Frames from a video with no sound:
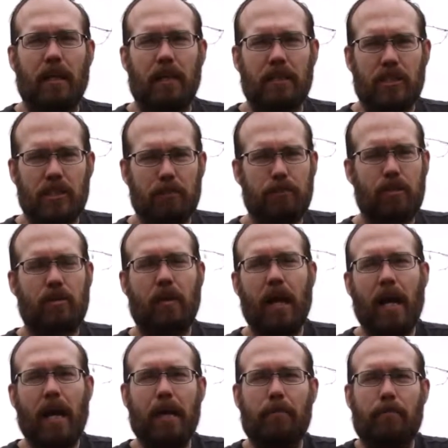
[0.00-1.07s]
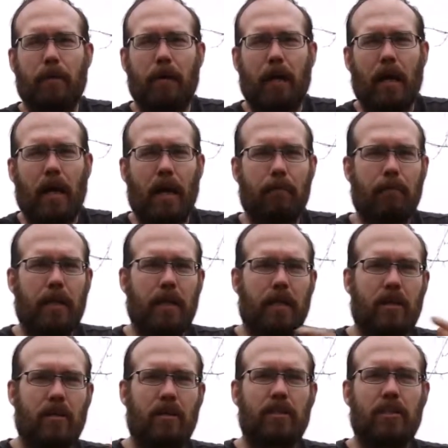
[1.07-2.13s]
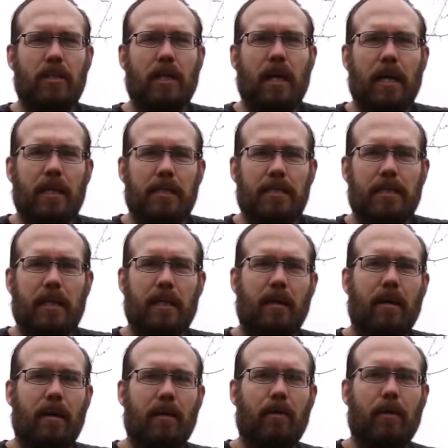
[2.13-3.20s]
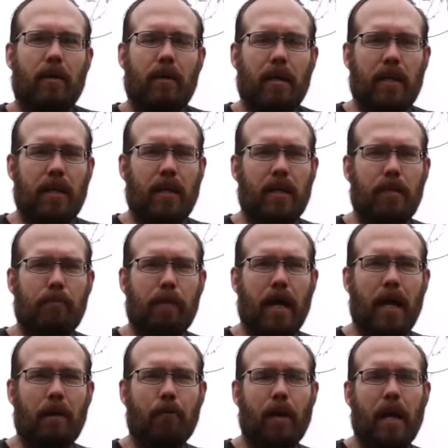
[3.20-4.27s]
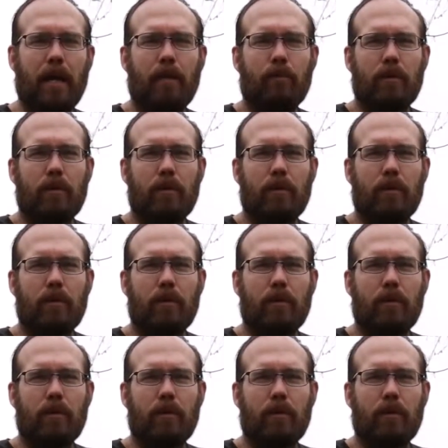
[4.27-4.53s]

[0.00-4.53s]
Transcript: Subscribe. I'm going to encourage you guys, get on the bandwagon.